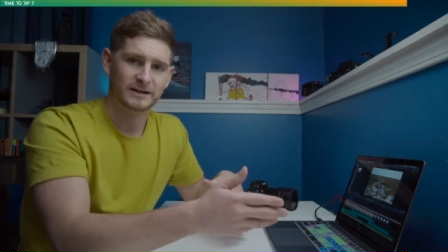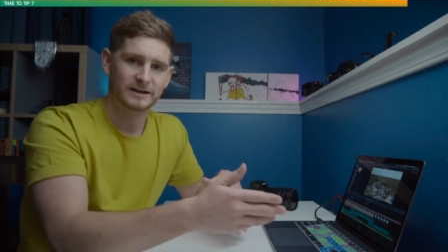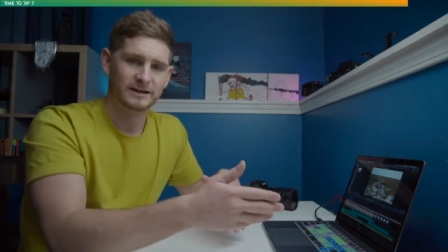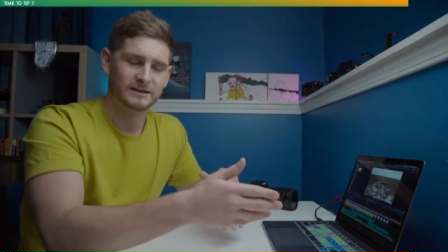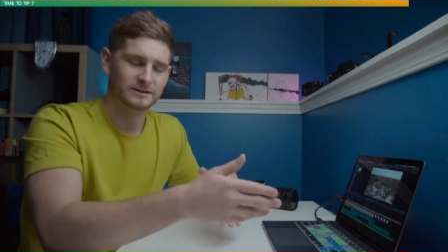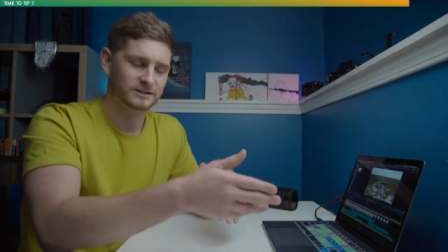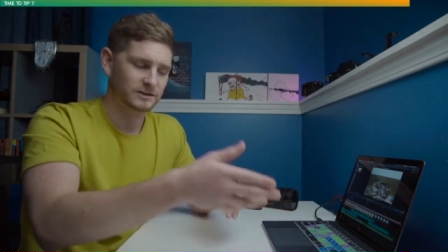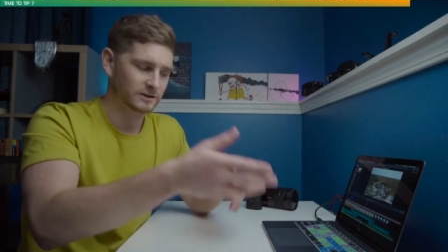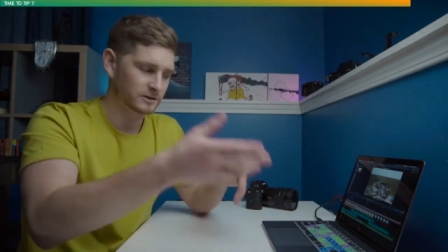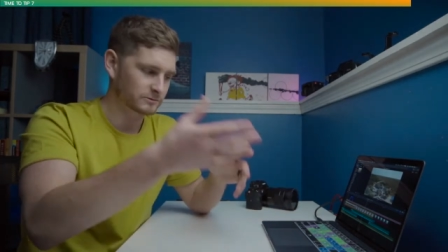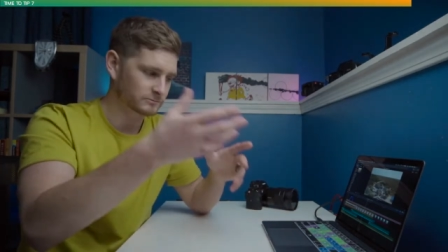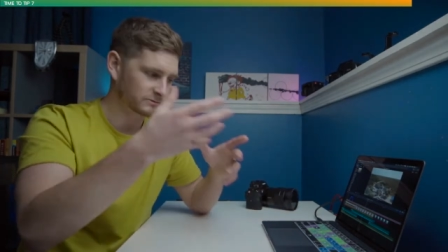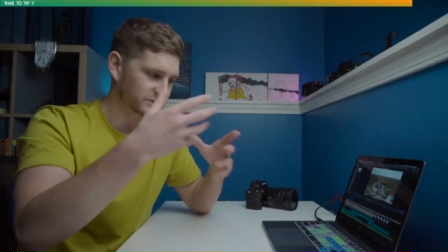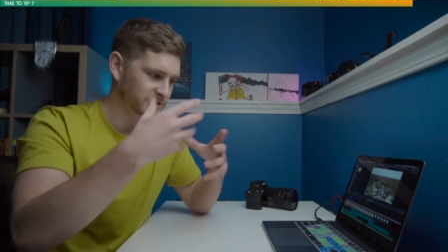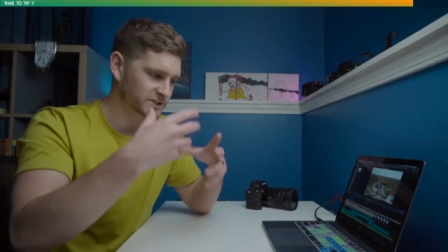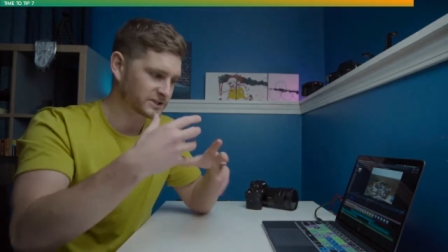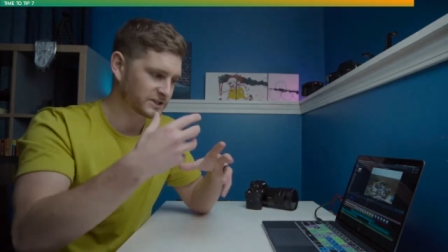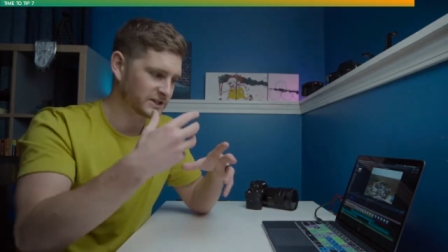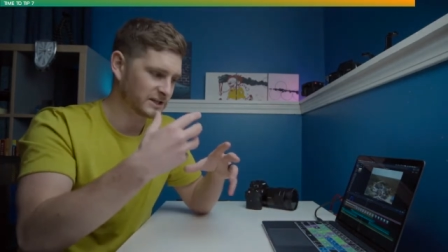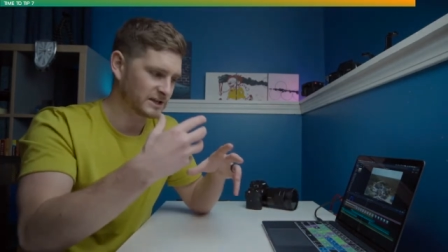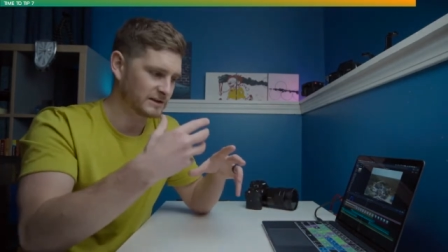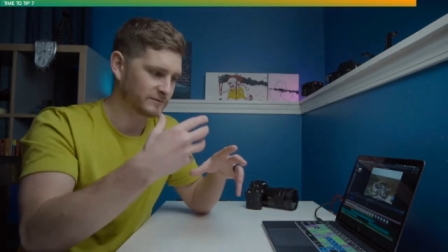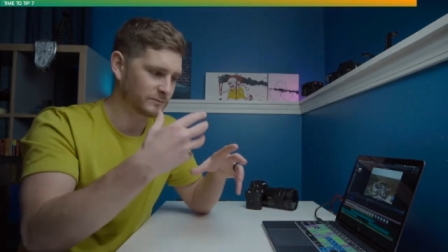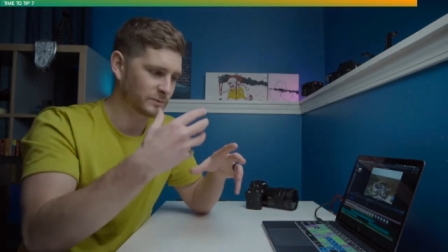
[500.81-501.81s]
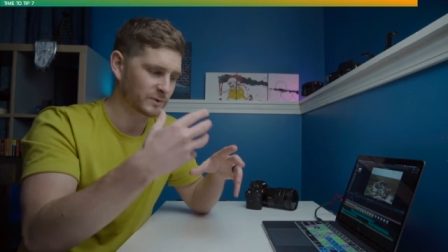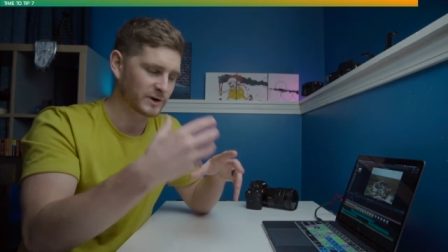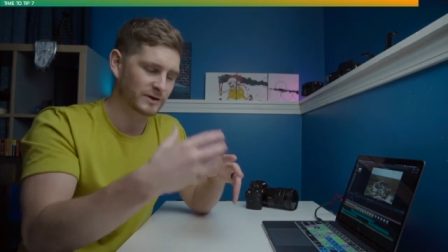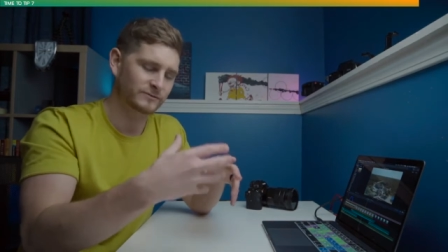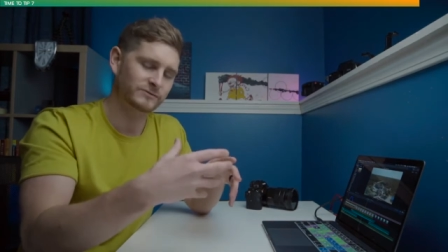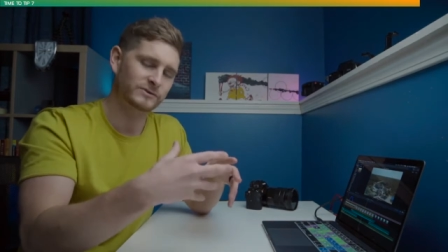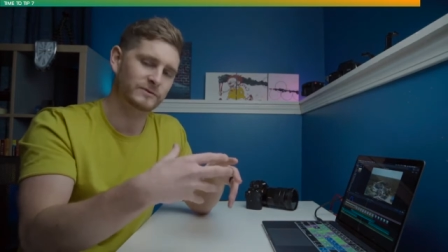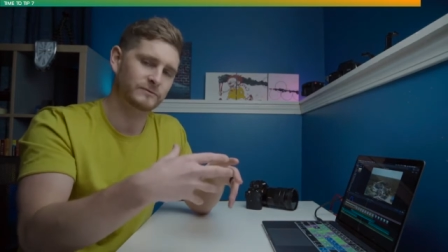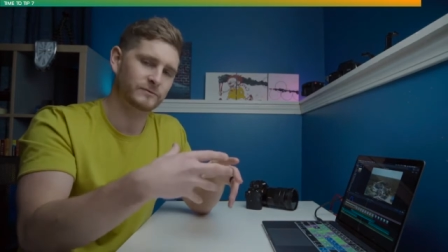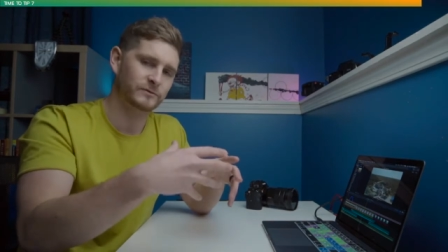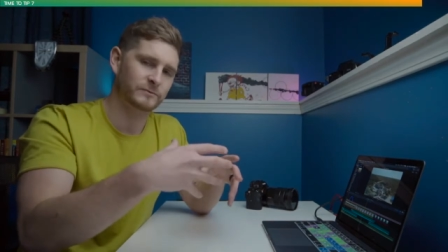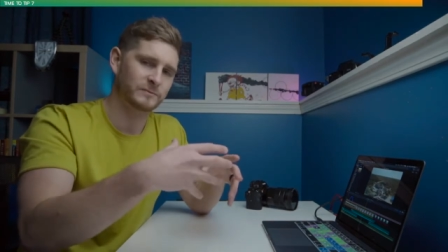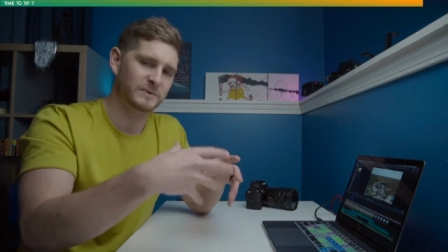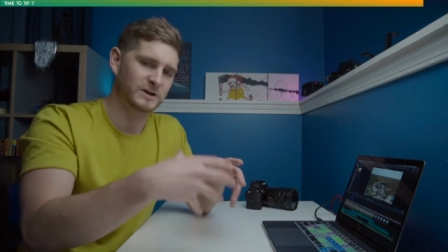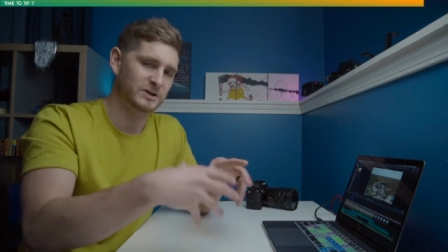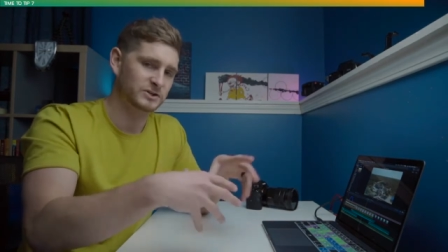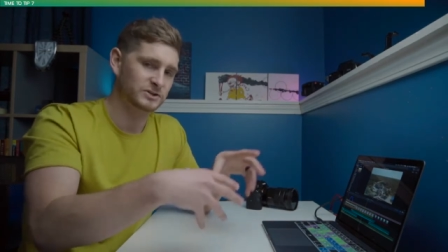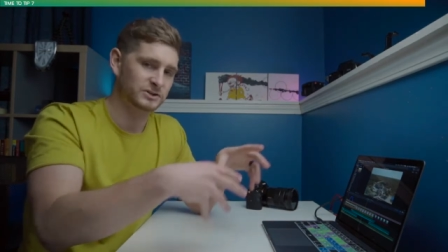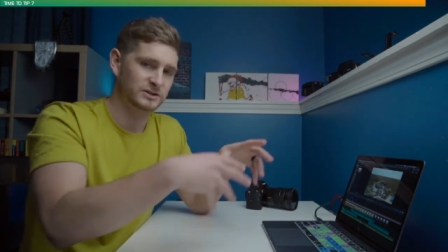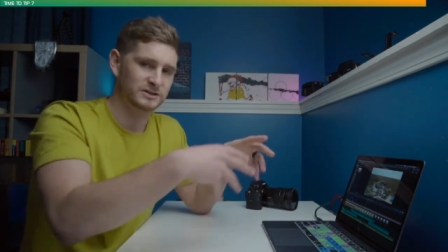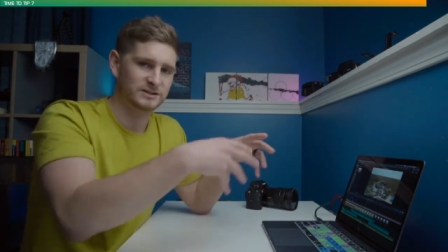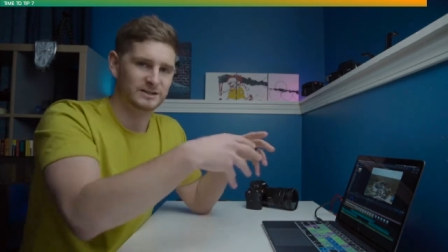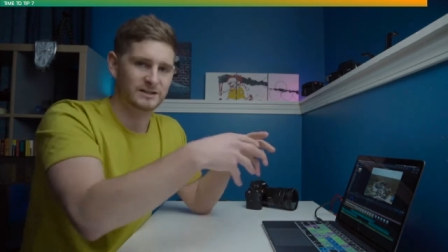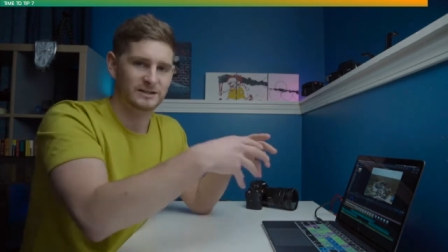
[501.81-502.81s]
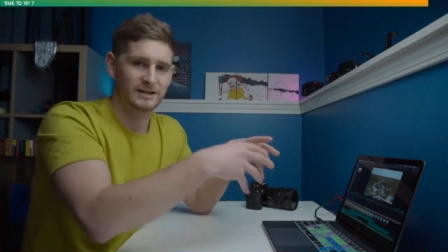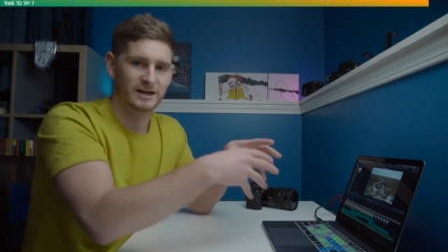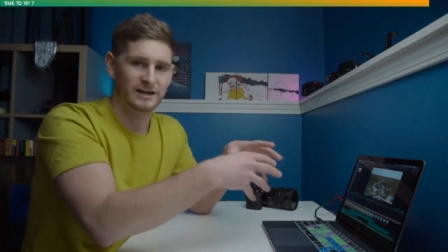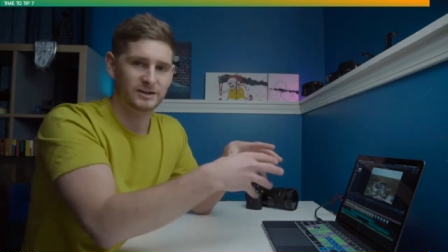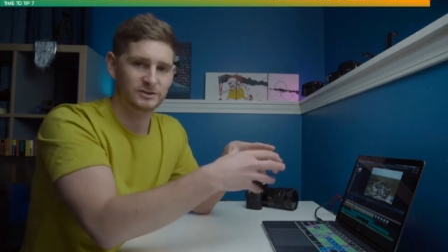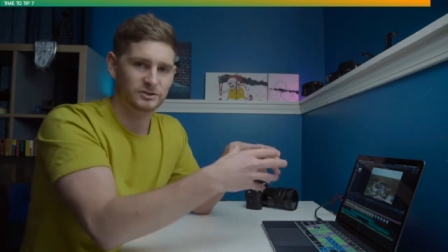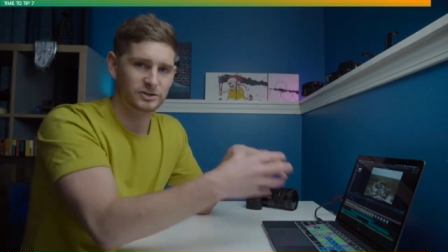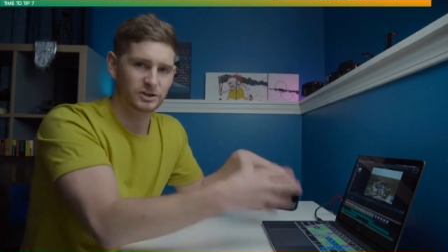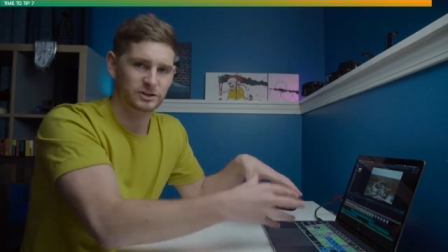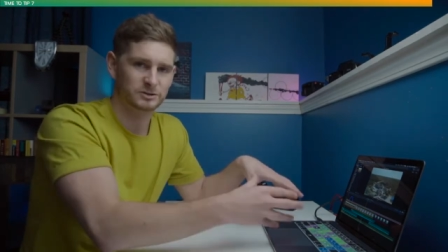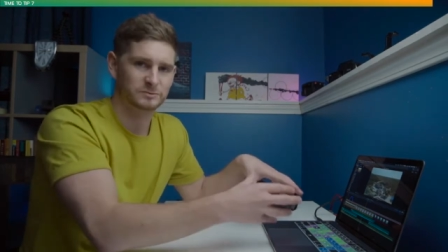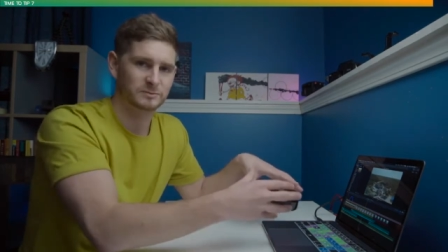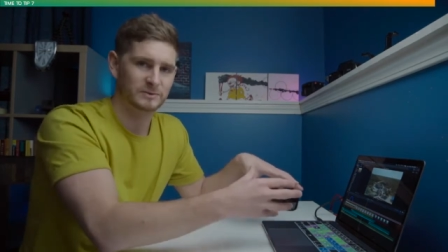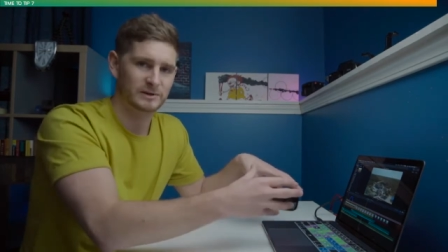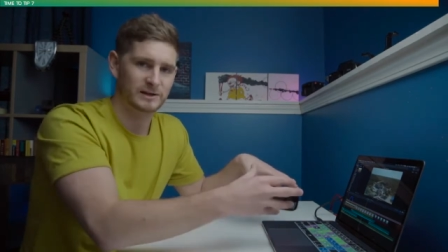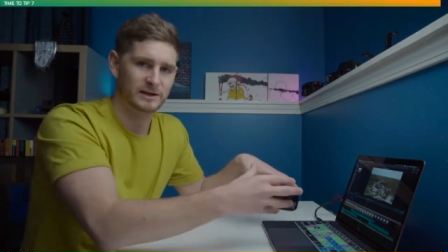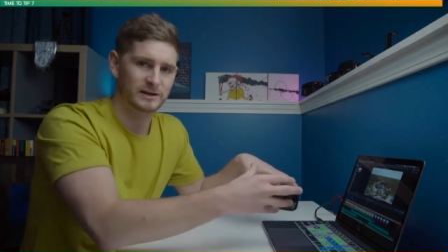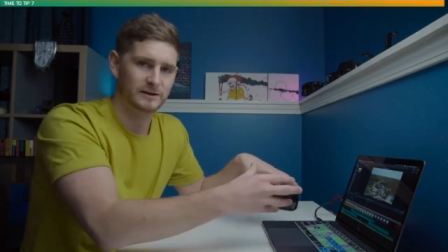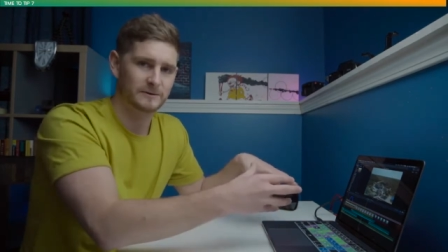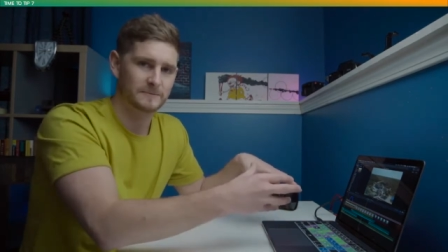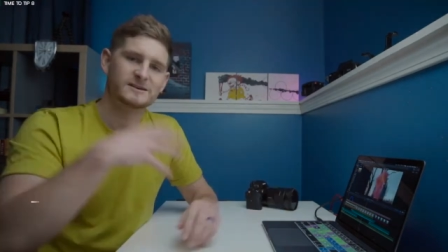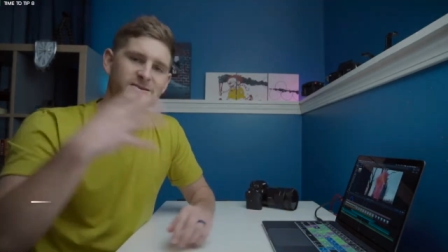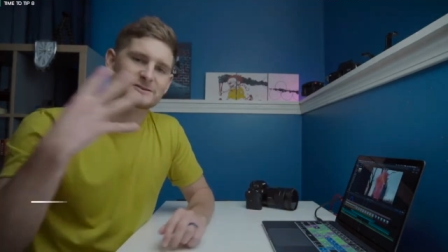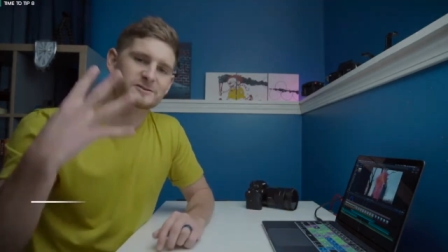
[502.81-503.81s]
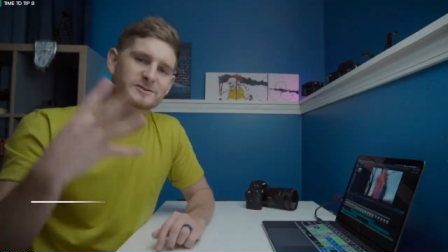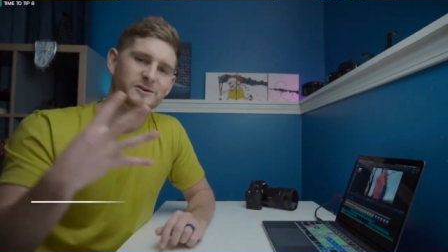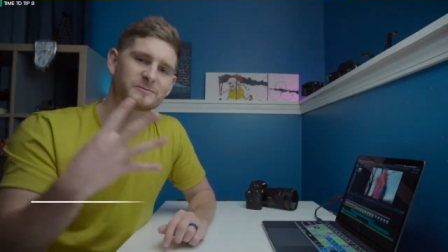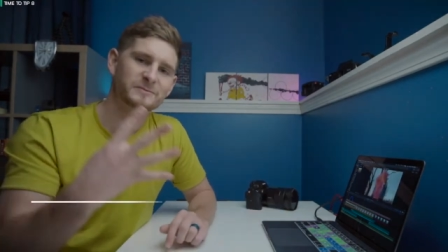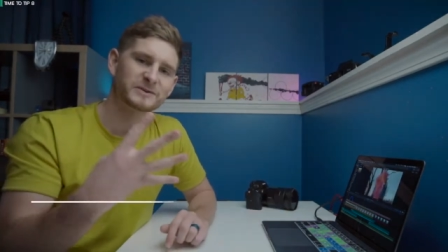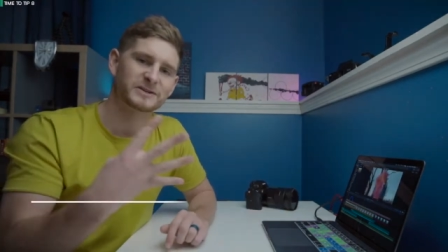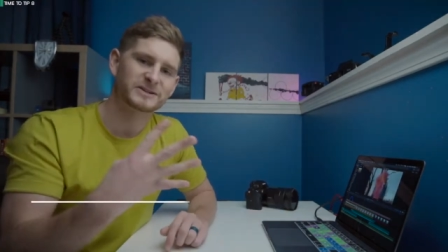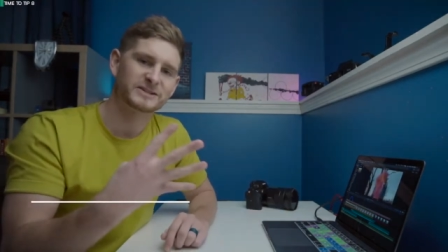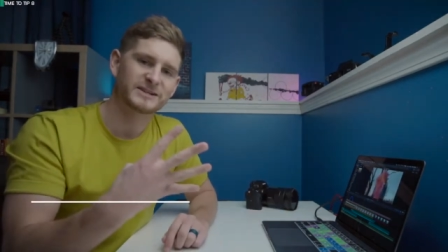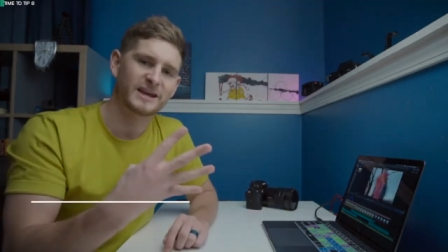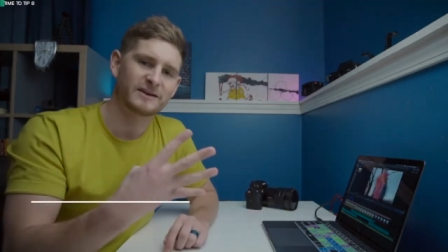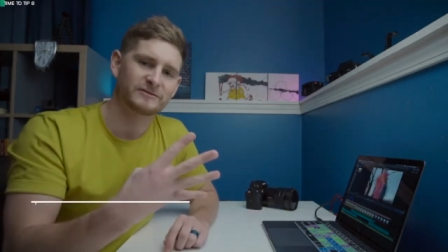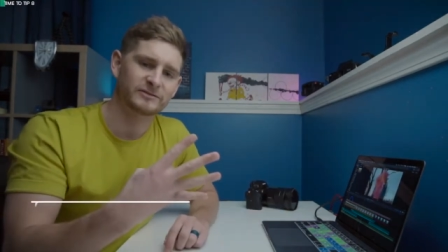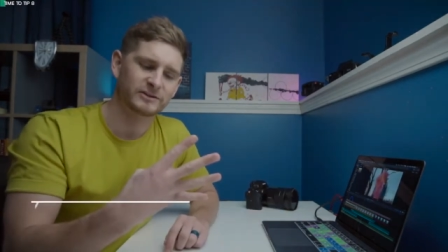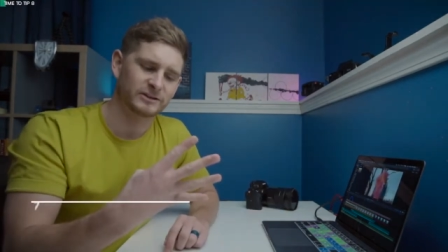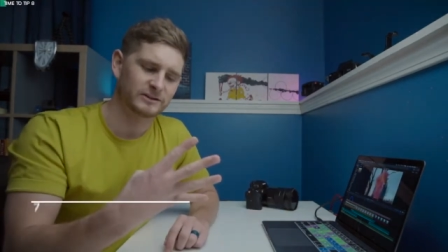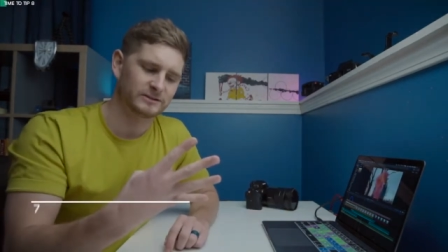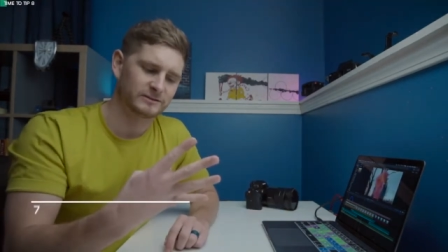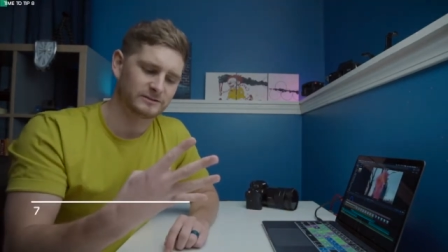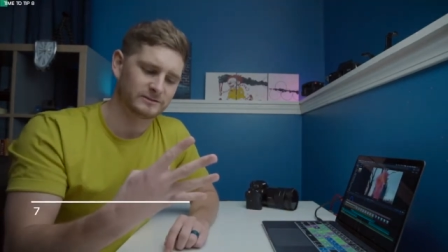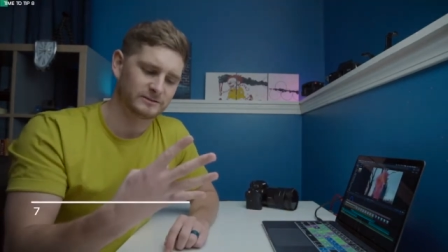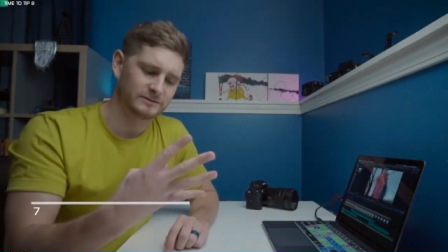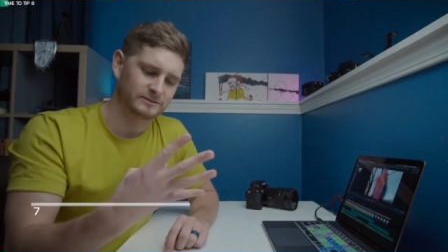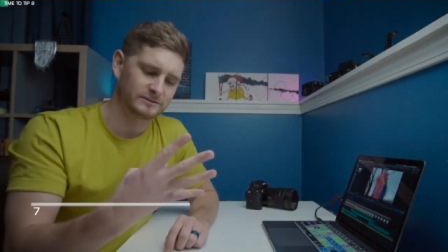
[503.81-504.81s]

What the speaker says: is going to receive whatever information is in that adjustment layer. So number 7,